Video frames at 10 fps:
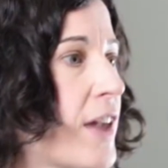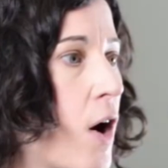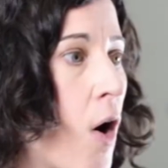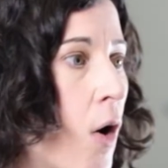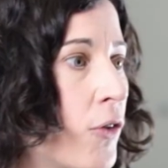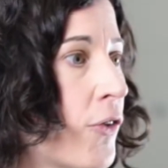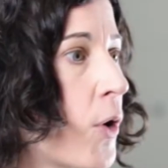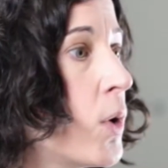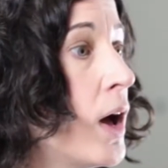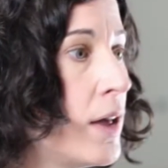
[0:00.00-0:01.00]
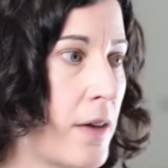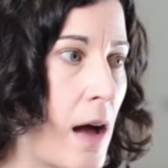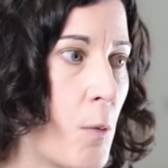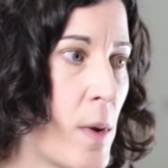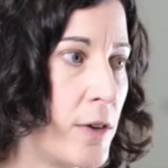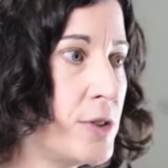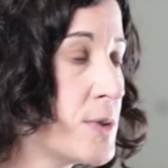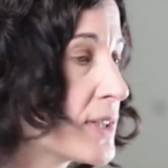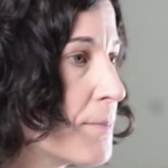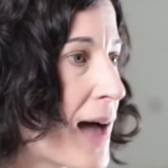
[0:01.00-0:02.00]
They also will
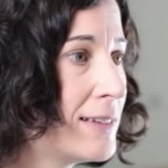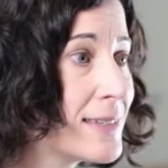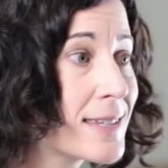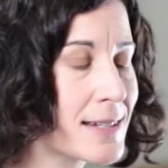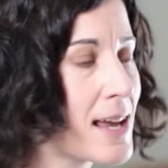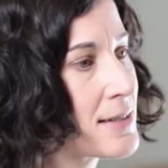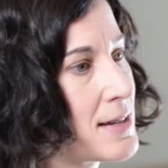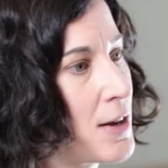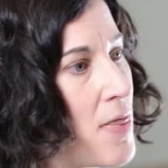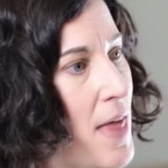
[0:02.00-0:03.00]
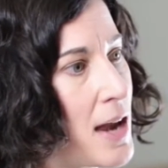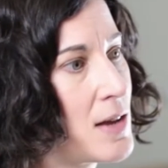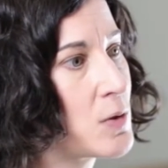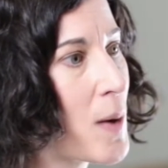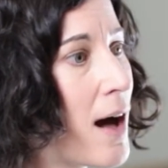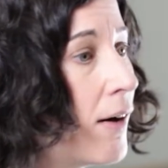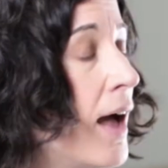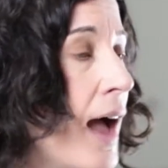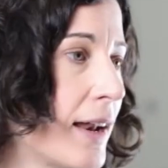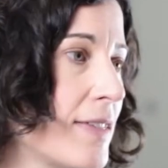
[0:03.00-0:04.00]
do some balancing testing on that as
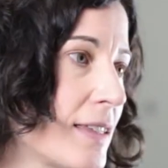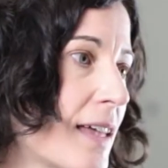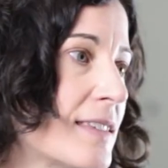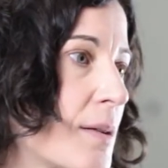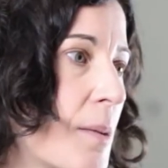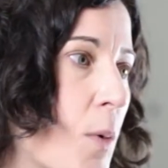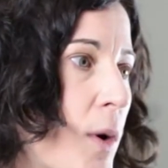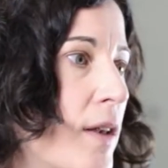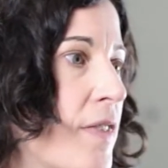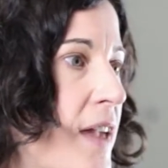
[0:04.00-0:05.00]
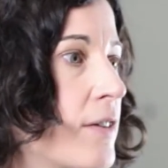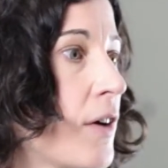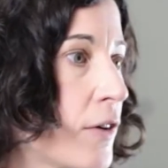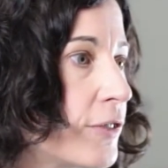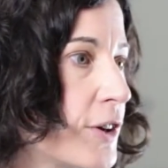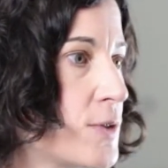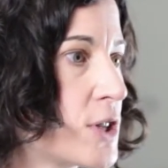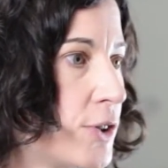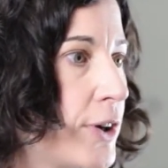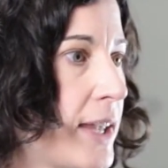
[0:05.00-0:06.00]
well. And I think that's an important thing for you
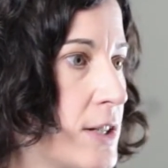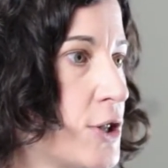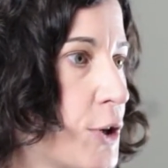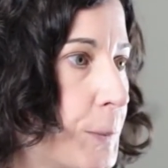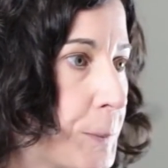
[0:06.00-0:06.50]
to look into.